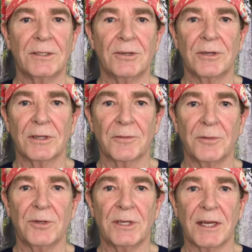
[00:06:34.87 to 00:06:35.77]
during the
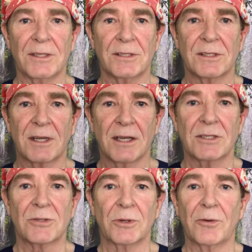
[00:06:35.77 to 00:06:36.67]
few days it takes
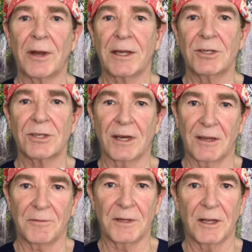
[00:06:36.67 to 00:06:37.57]
to arrange and
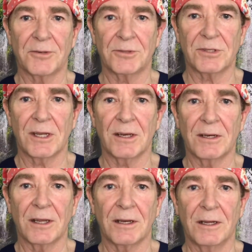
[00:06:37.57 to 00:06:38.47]
have the ultrasound
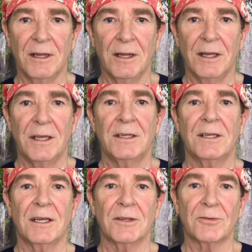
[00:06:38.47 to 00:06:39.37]
done and to
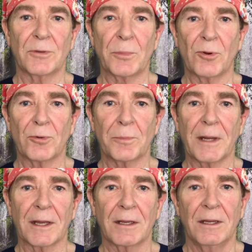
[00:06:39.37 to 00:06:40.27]
get the report
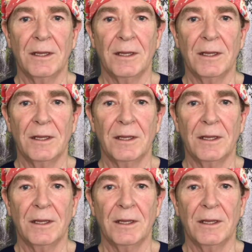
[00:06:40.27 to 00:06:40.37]
back.